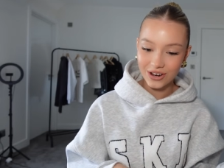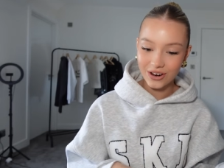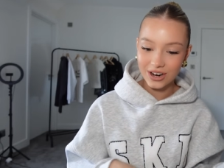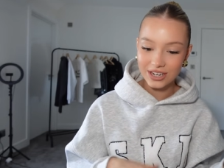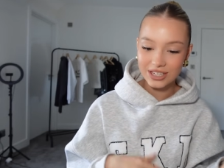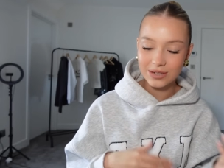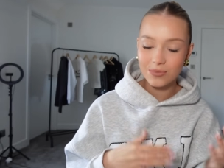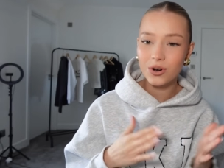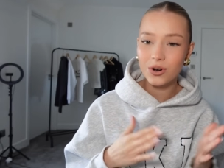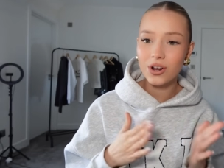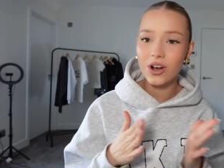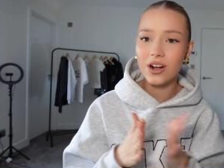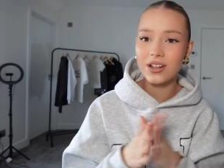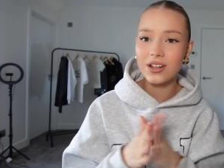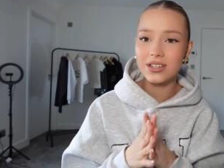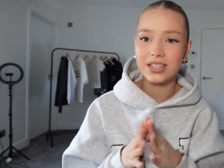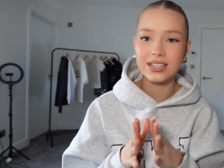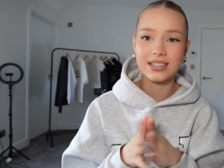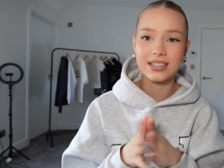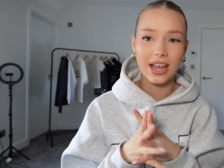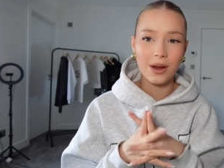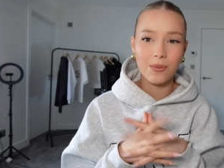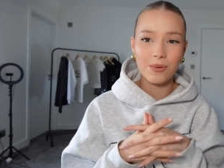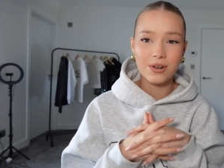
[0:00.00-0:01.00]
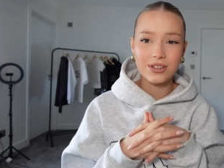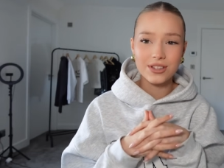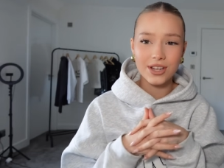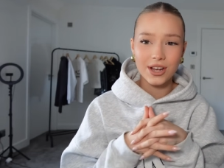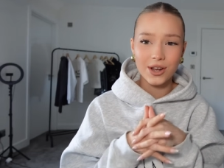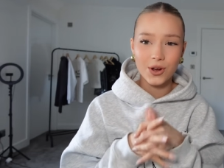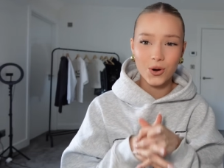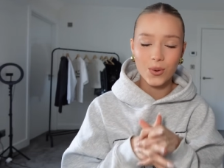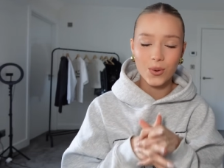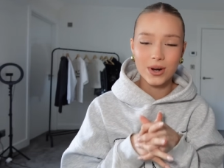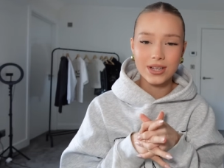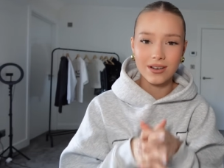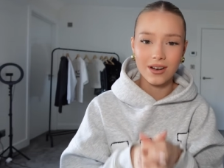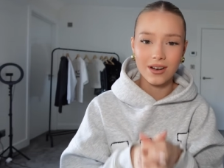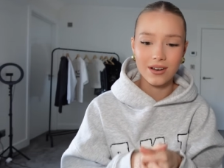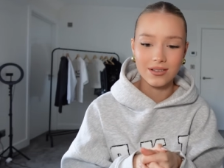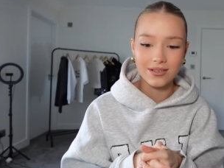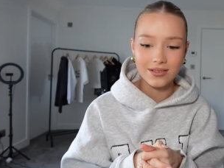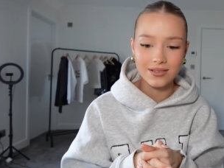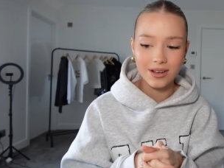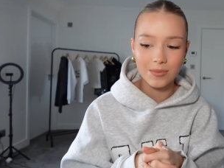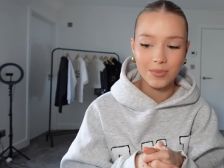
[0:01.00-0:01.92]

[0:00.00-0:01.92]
I didn't want to answer the same ones I always answer